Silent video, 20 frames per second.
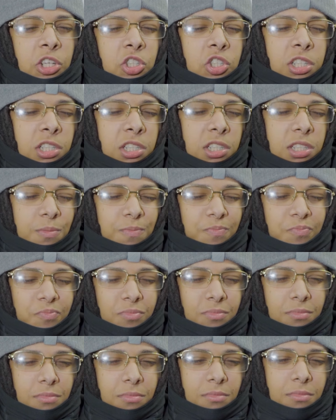It's just
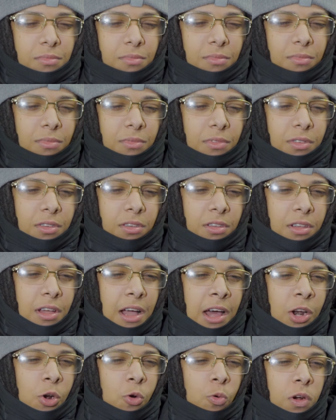
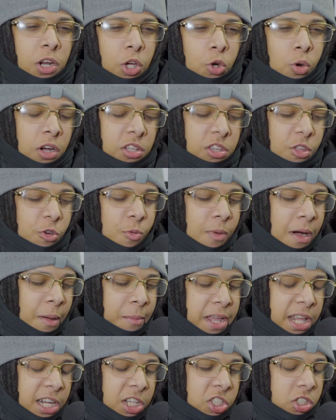I don't want to go out there with my
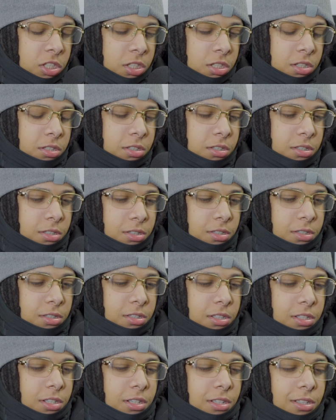manager.
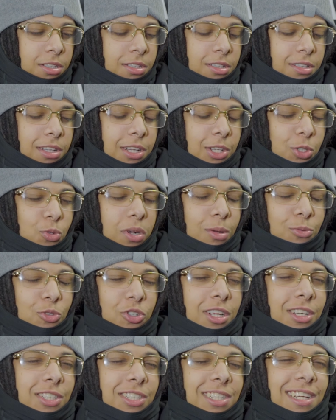That's what I'm
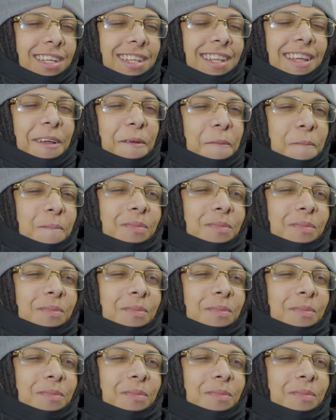trying to say. Like,